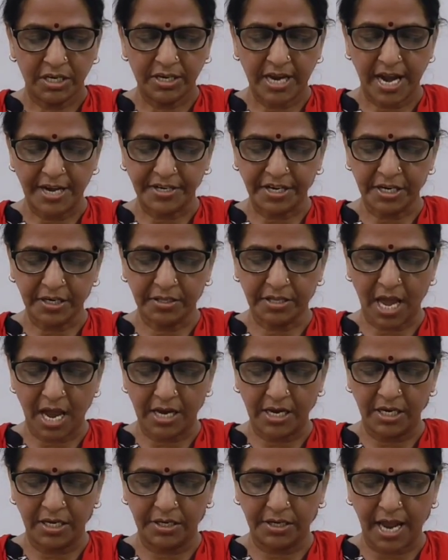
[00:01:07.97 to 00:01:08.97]
netted the
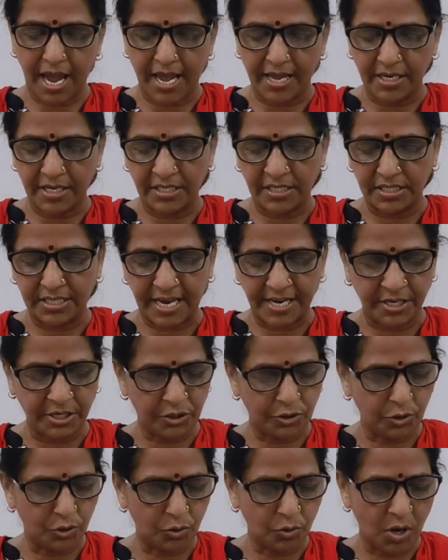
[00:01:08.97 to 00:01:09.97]
entire
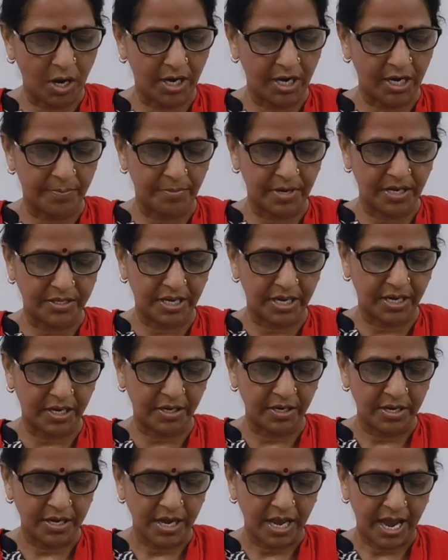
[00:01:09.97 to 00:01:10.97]
incense to her mother